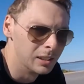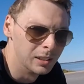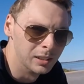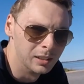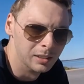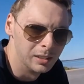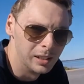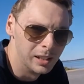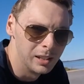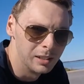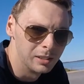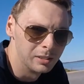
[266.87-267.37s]

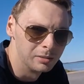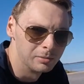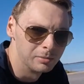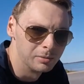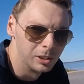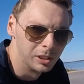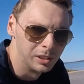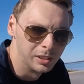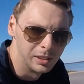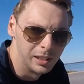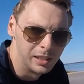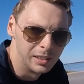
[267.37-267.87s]
yeah,
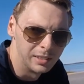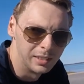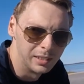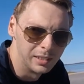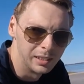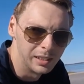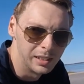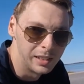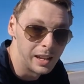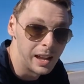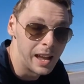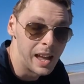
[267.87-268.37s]
you can use the
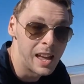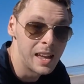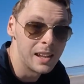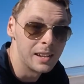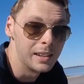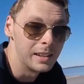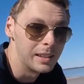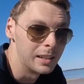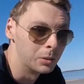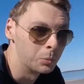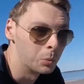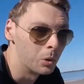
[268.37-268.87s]
seat.
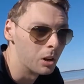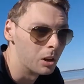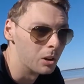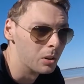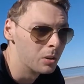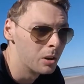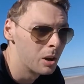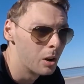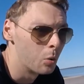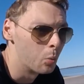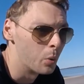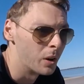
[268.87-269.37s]
And as
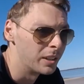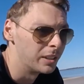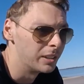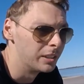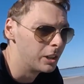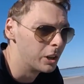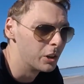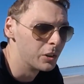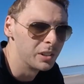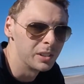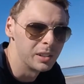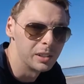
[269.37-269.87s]
well, when
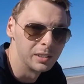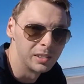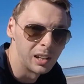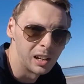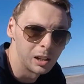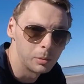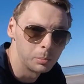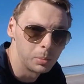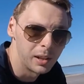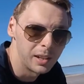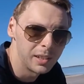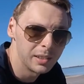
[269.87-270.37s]
you're in a
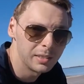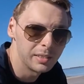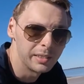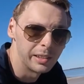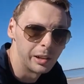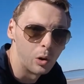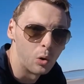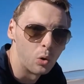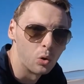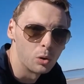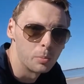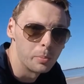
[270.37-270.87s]
dark place,
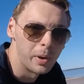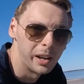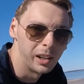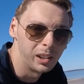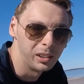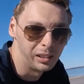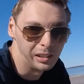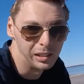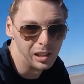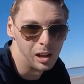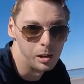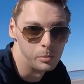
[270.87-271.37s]
they
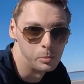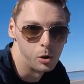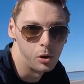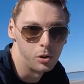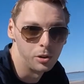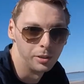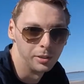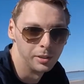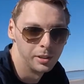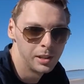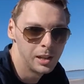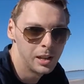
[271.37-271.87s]
automatically come
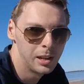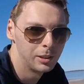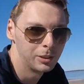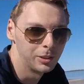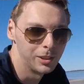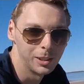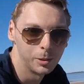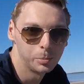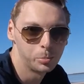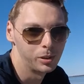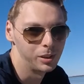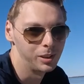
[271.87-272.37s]
on.
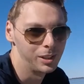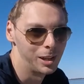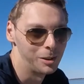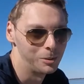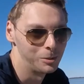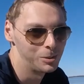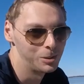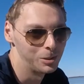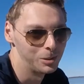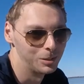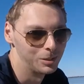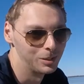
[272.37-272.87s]
So that's pretty
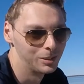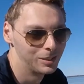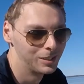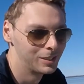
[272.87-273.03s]
damn cool.